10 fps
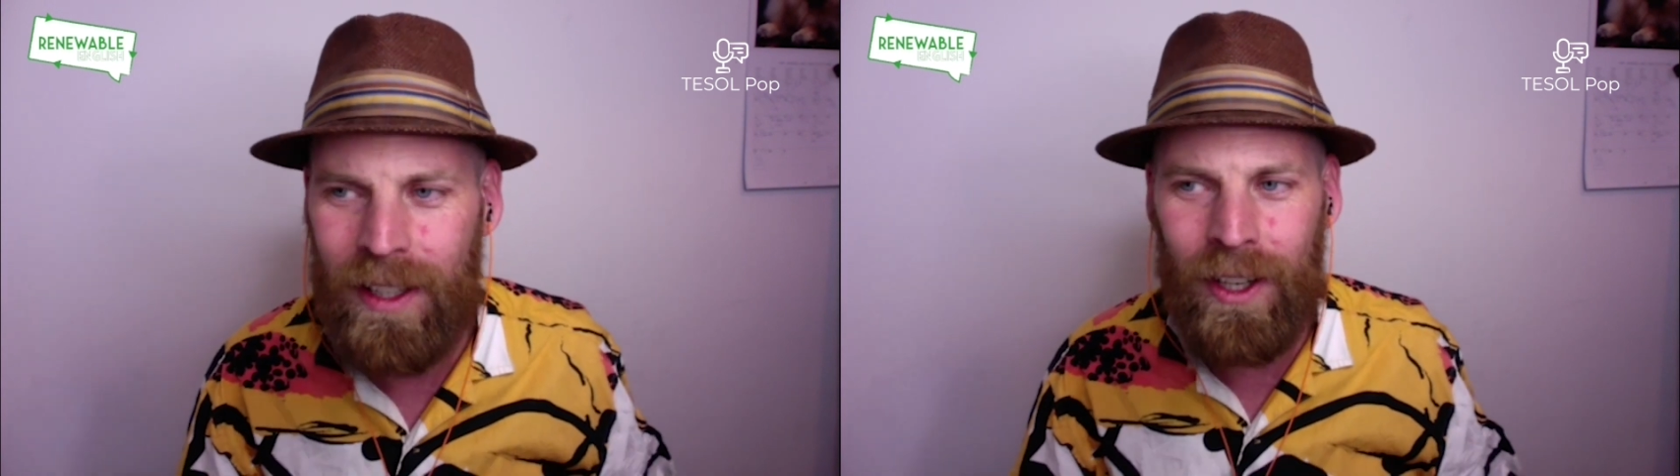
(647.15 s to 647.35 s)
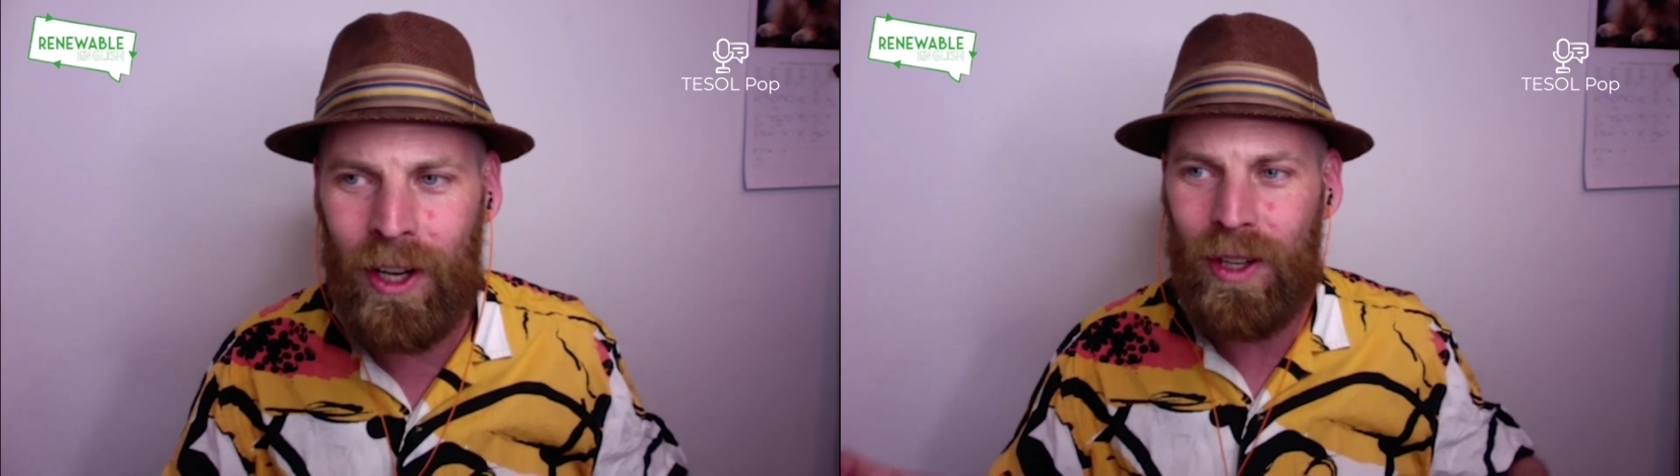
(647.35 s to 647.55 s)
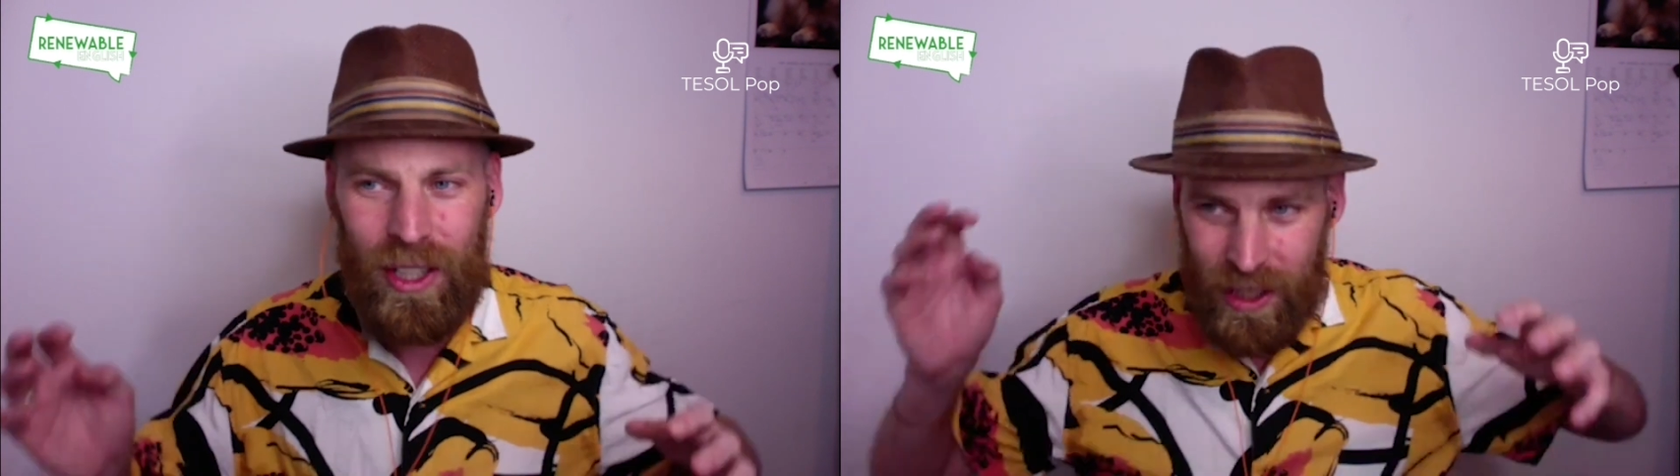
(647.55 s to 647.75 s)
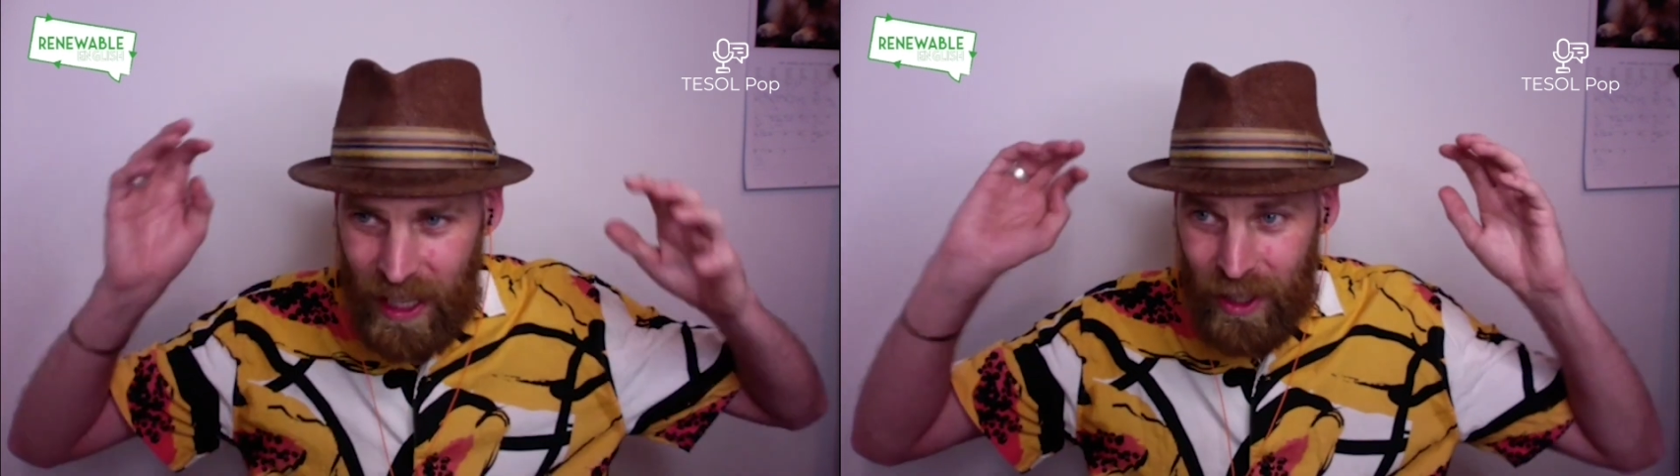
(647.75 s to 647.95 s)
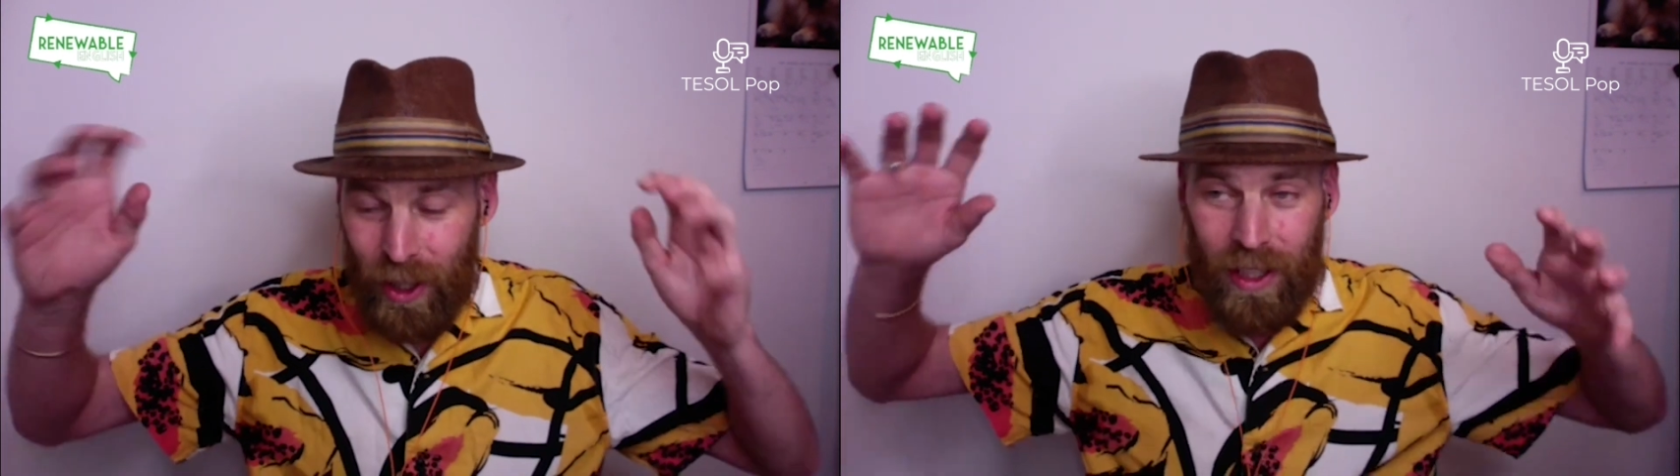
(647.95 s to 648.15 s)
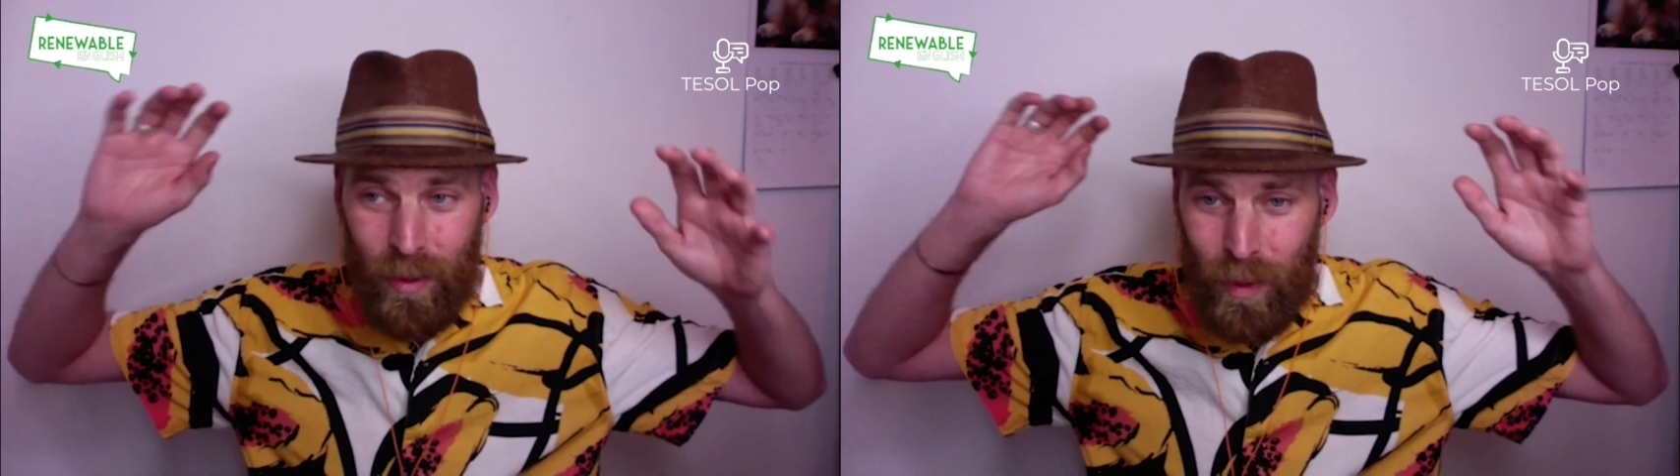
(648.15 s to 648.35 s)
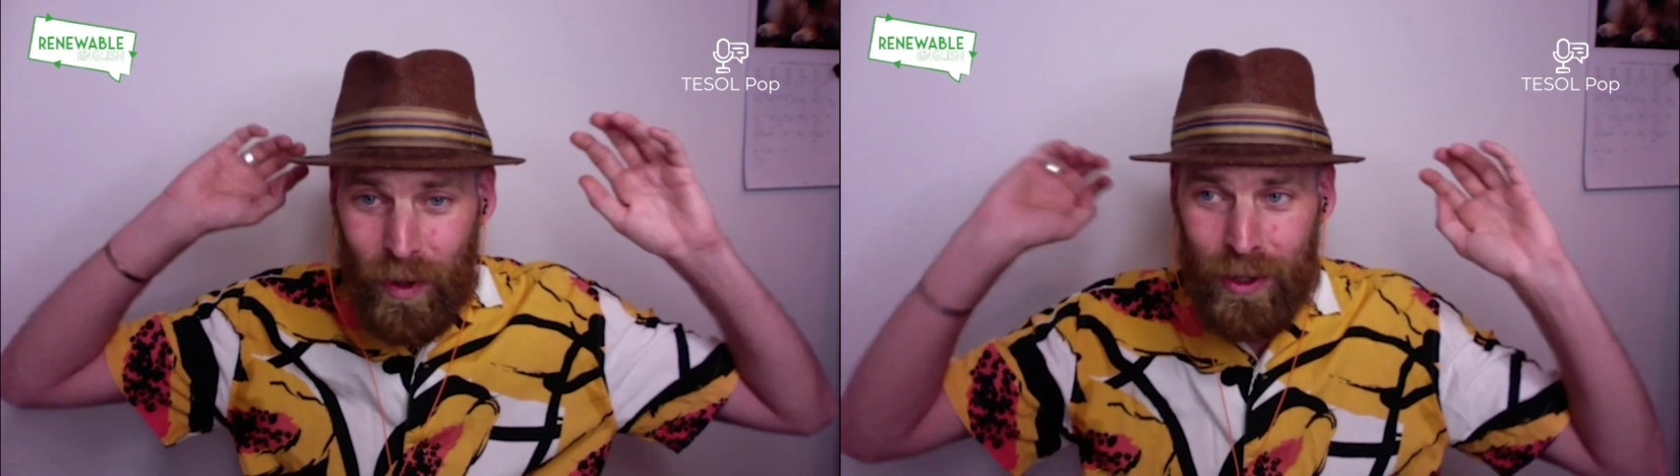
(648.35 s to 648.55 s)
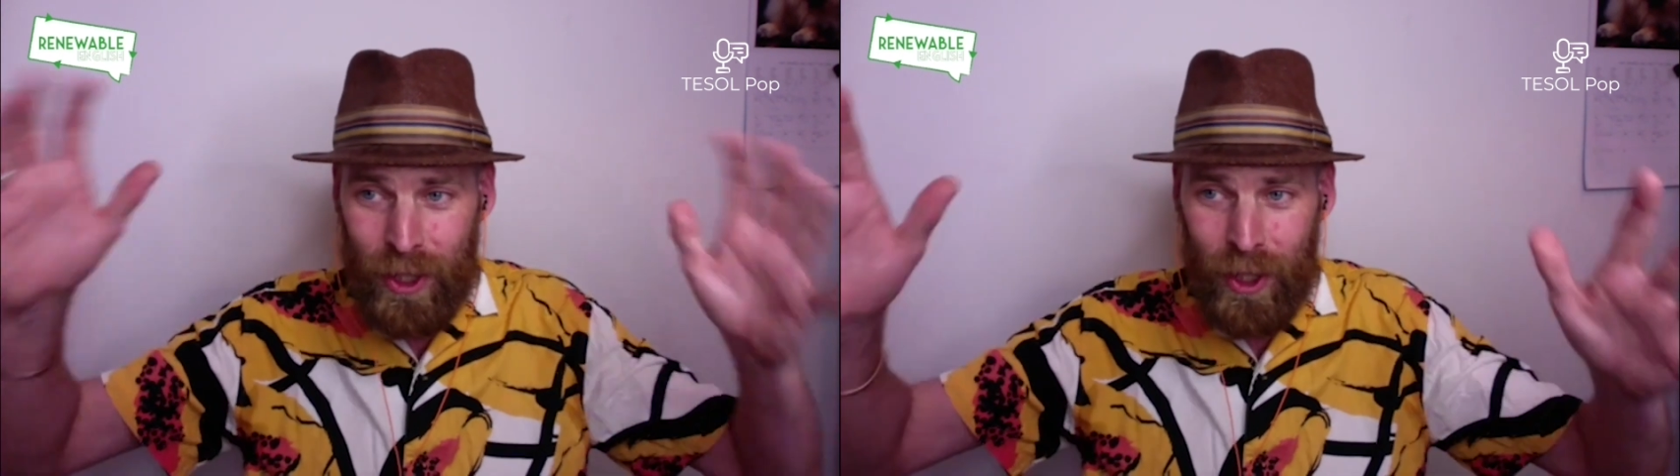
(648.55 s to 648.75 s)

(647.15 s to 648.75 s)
No, you're just saying, look, we've got 2